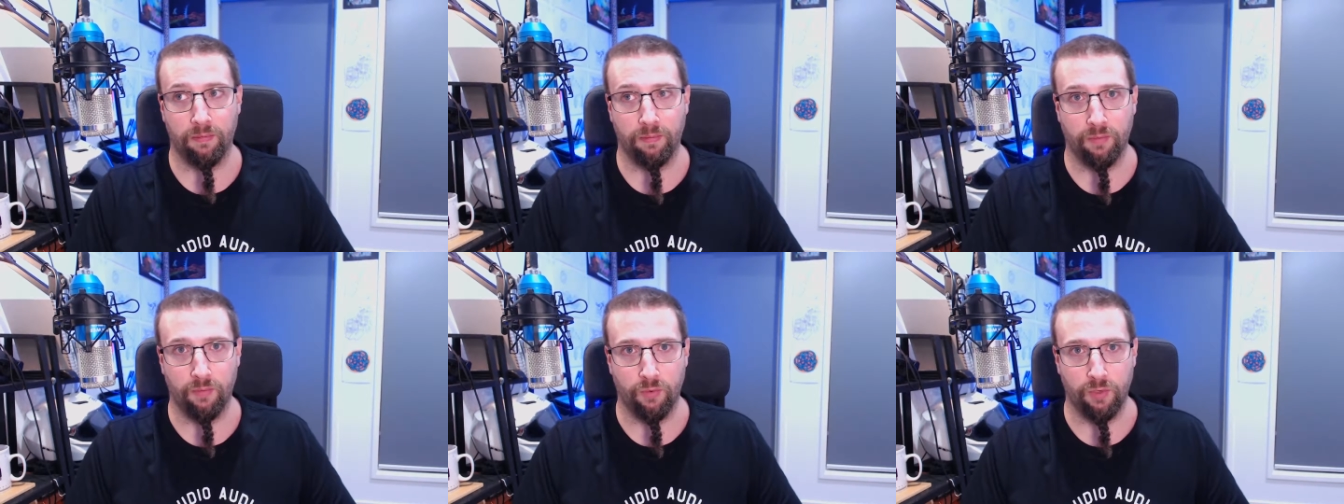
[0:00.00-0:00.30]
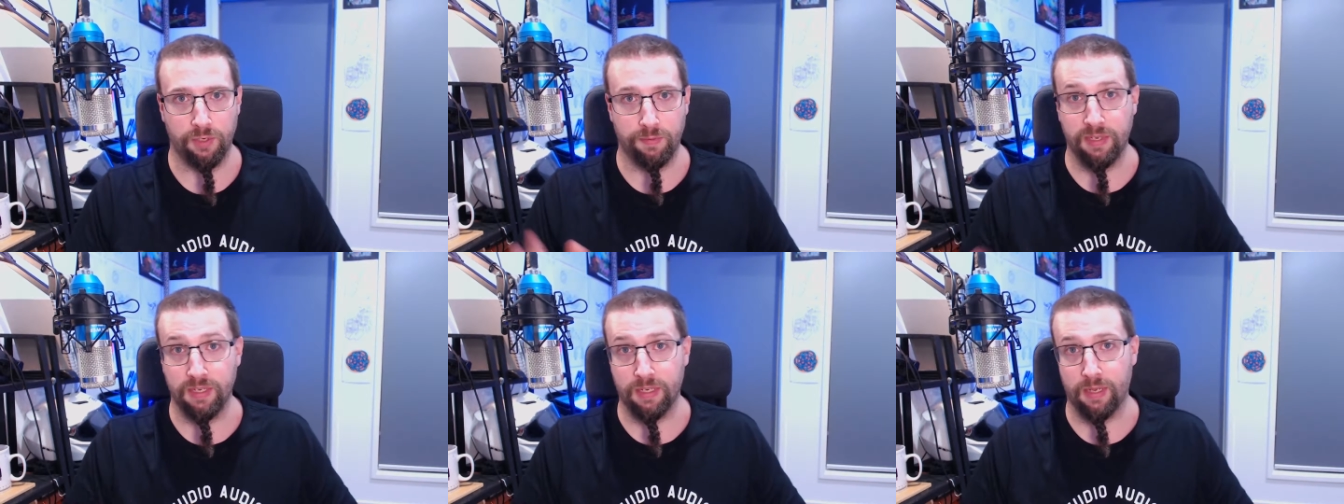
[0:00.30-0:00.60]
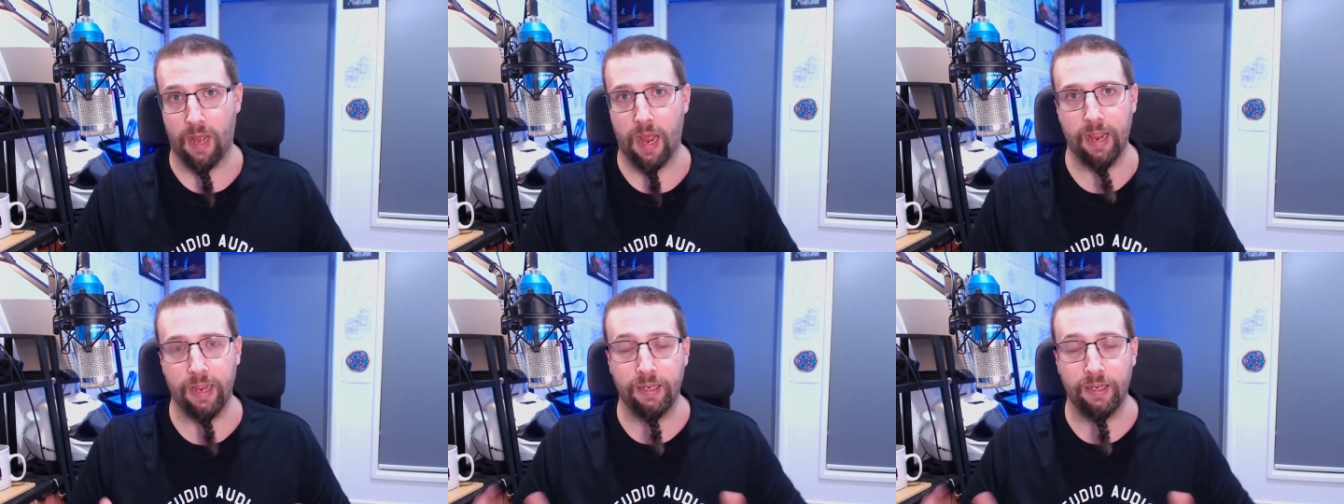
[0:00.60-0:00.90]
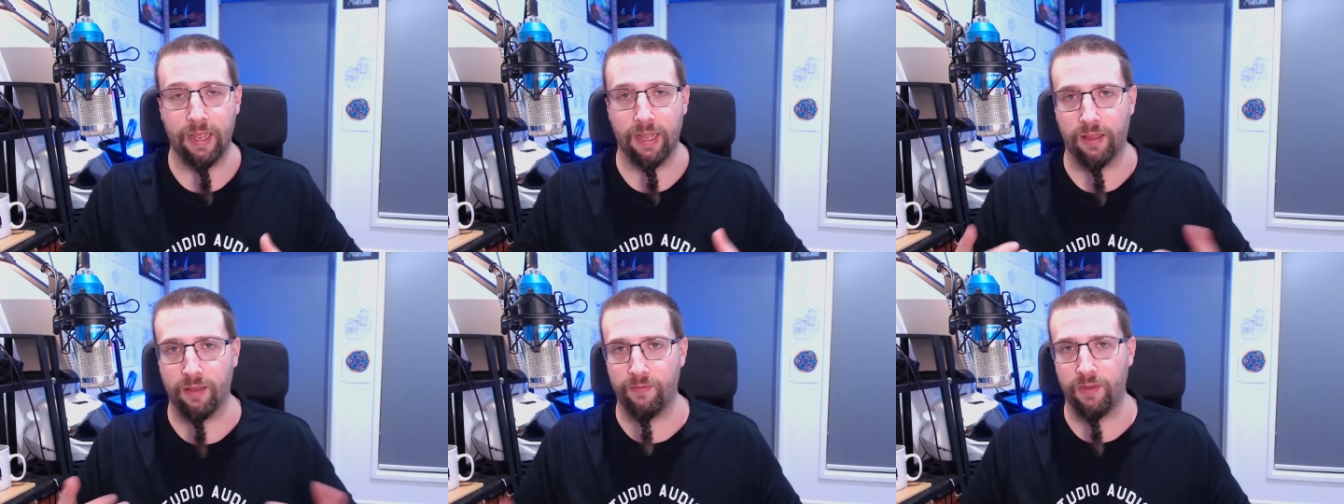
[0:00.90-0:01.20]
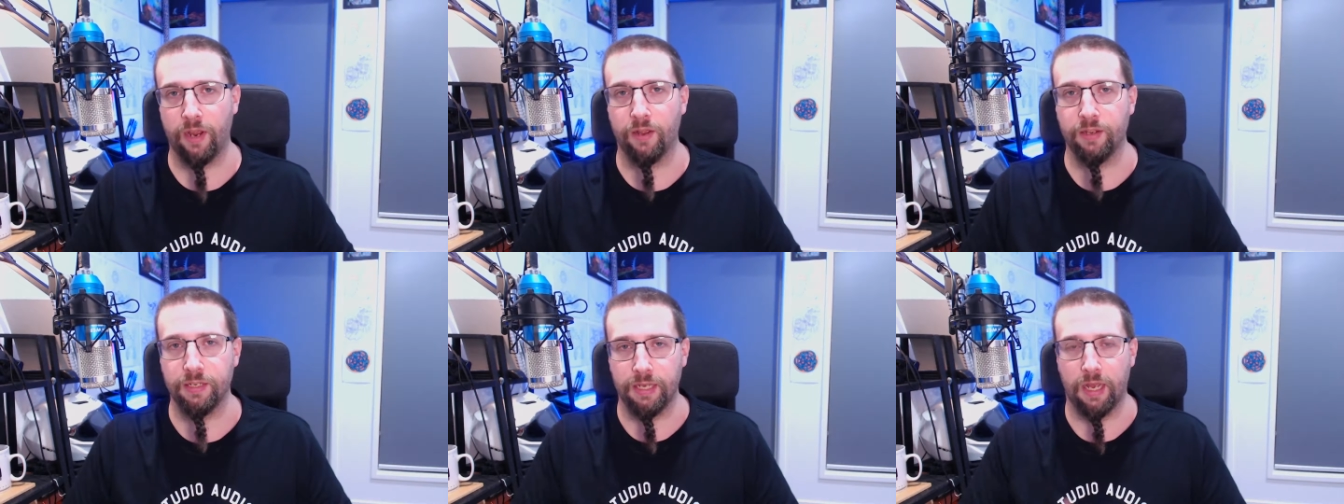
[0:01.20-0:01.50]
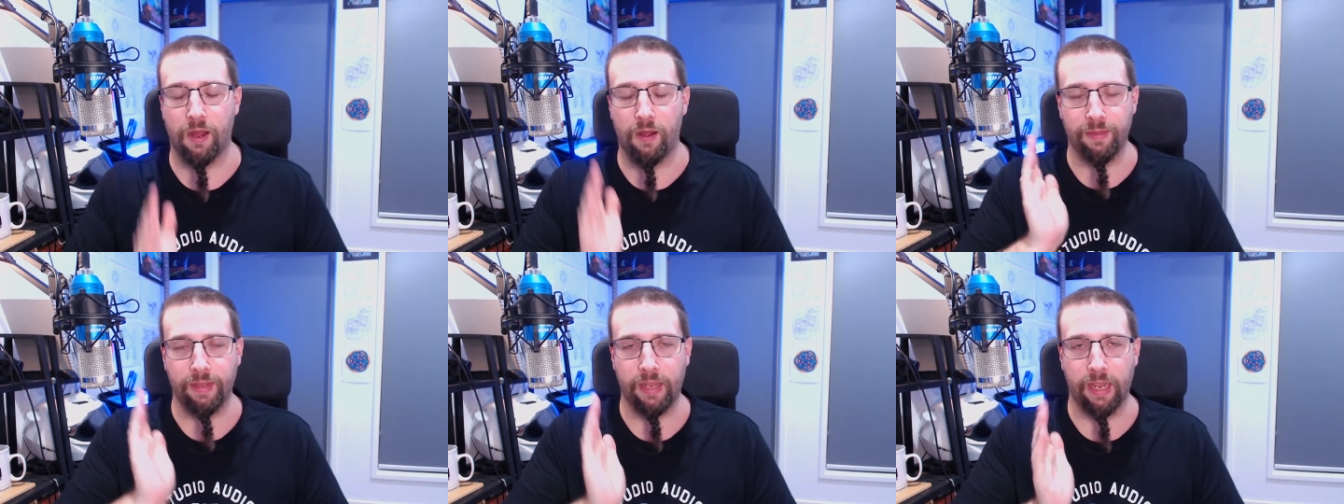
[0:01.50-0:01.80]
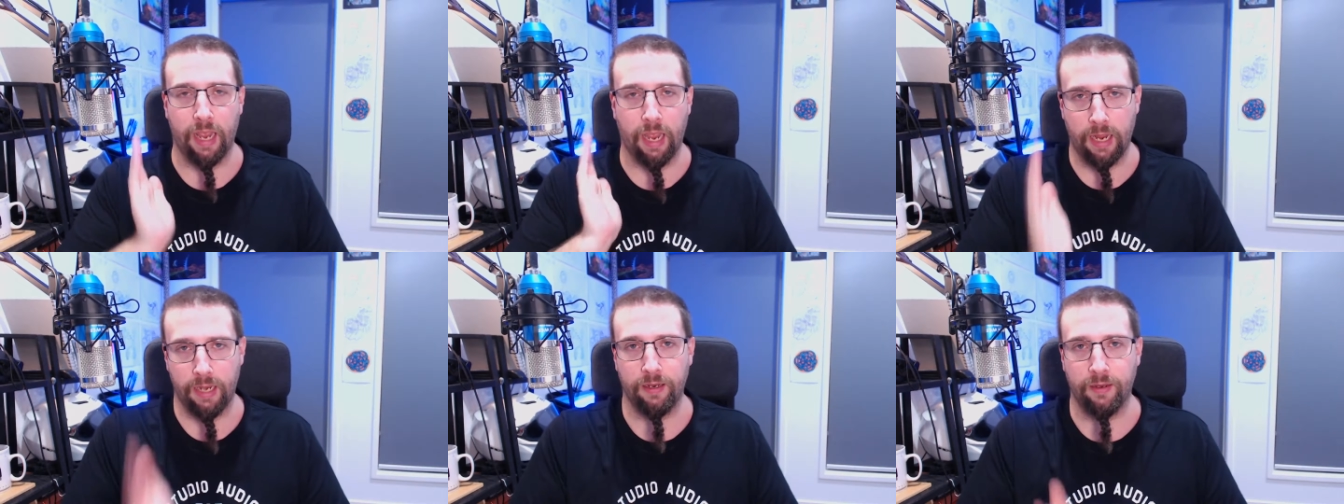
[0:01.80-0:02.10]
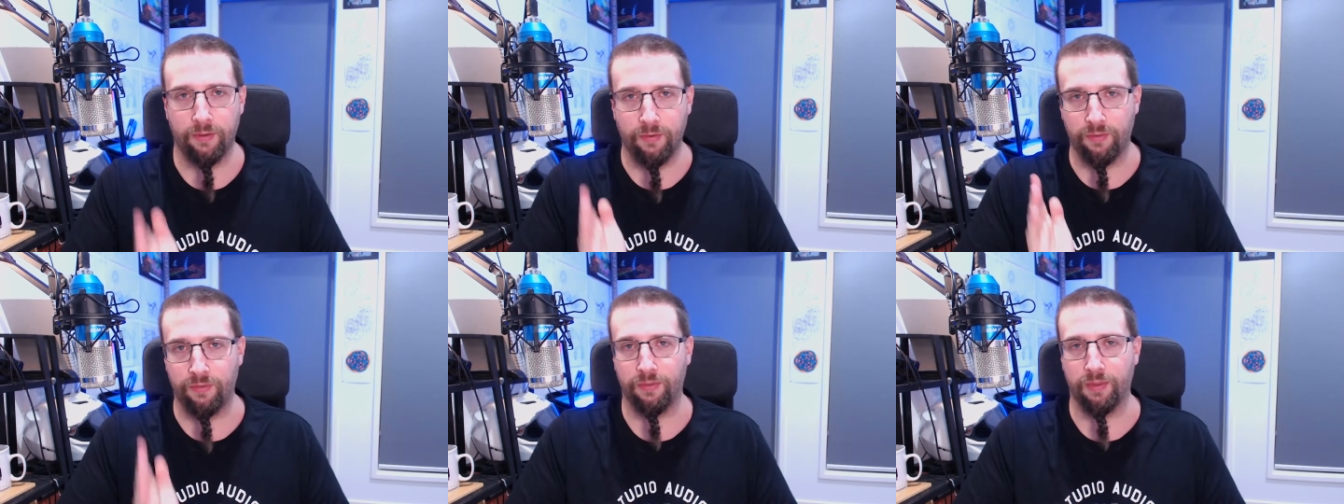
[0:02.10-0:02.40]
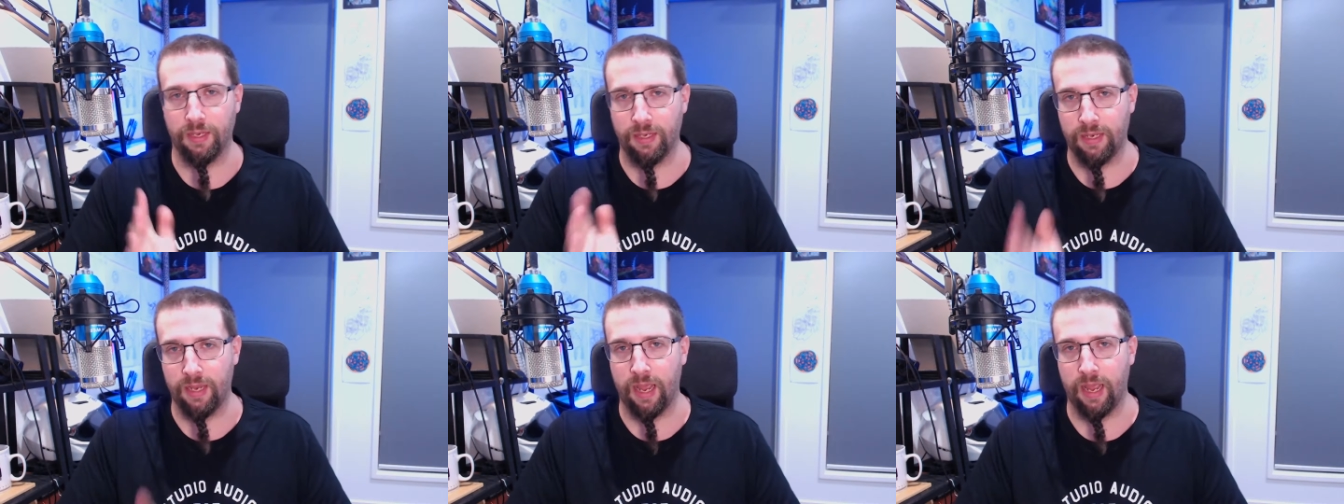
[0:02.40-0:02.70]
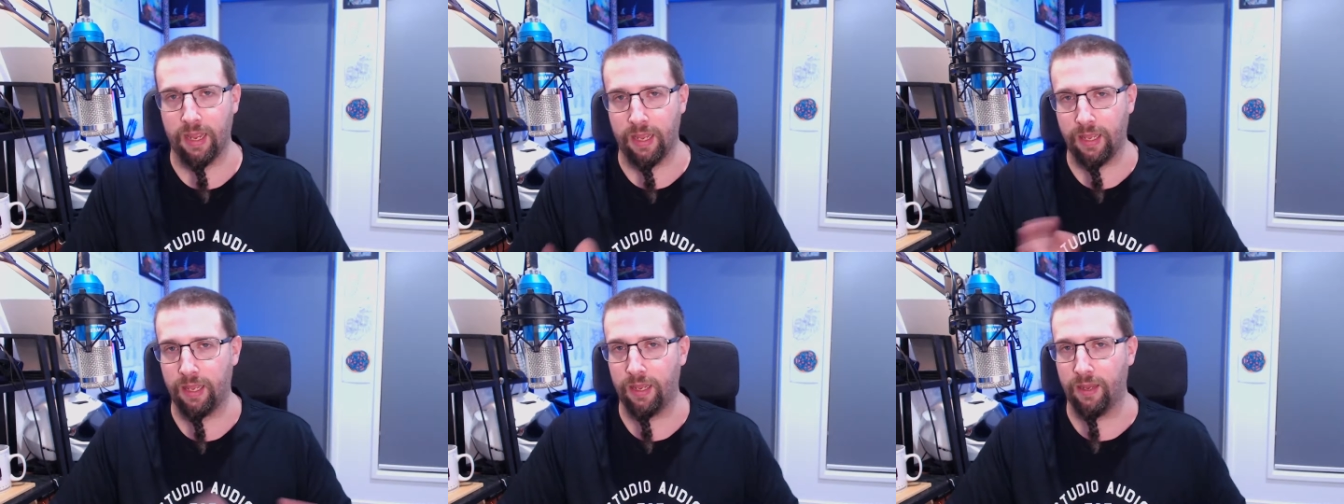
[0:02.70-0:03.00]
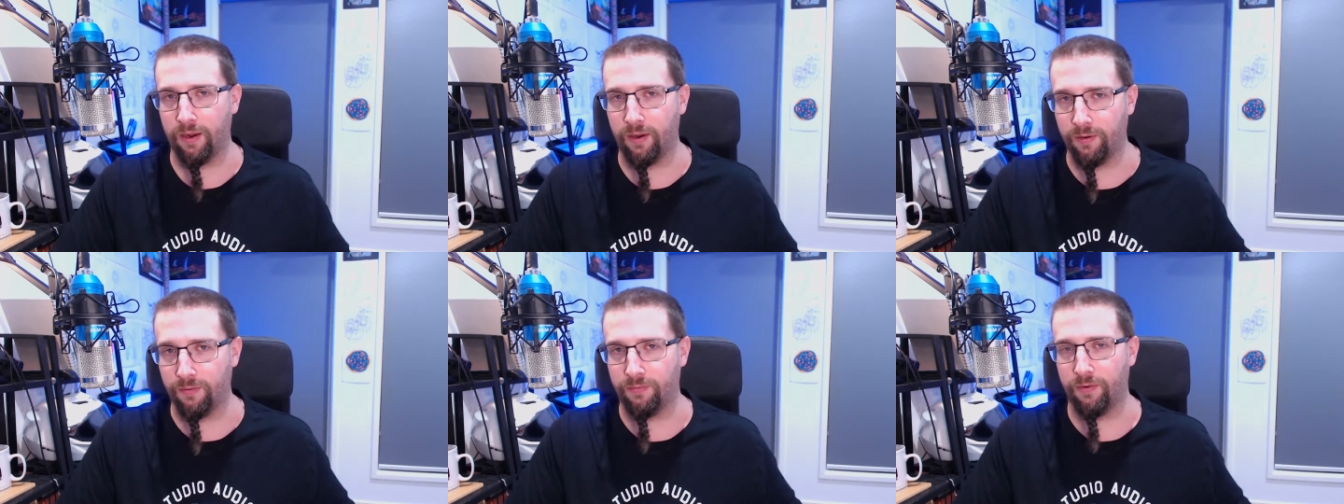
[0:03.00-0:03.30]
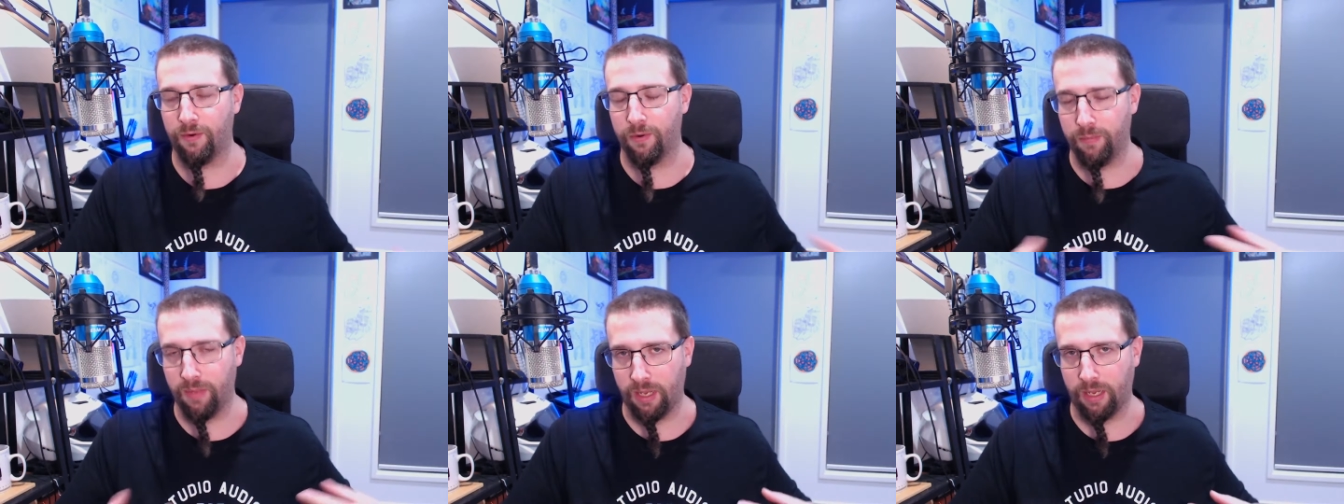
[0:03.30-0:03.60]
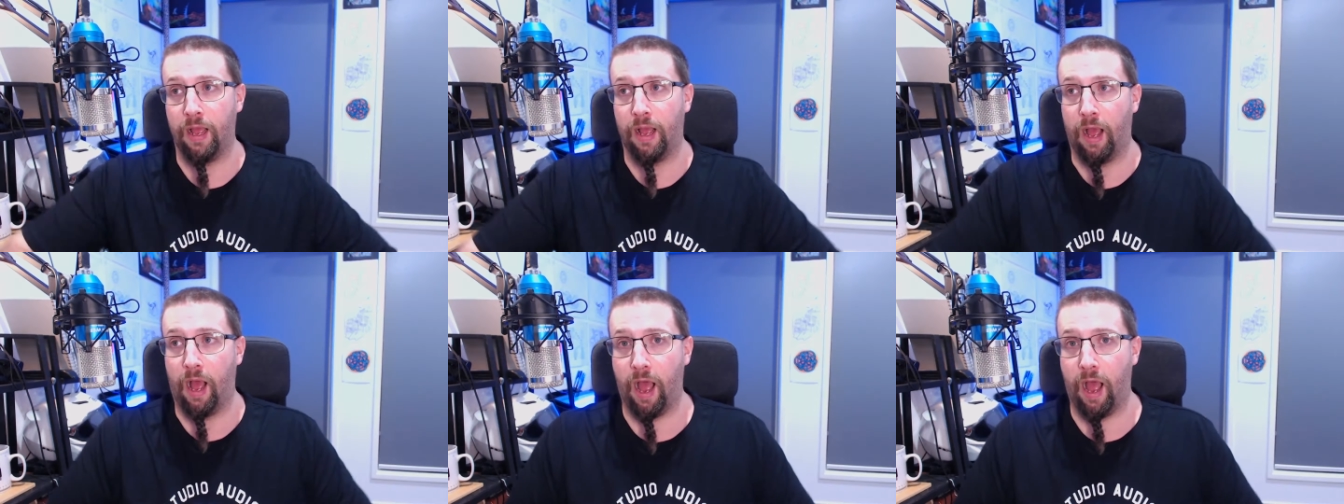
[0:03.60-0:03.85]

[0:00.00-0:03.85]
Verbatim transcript: which means I get the videos out on the end of the day here for me.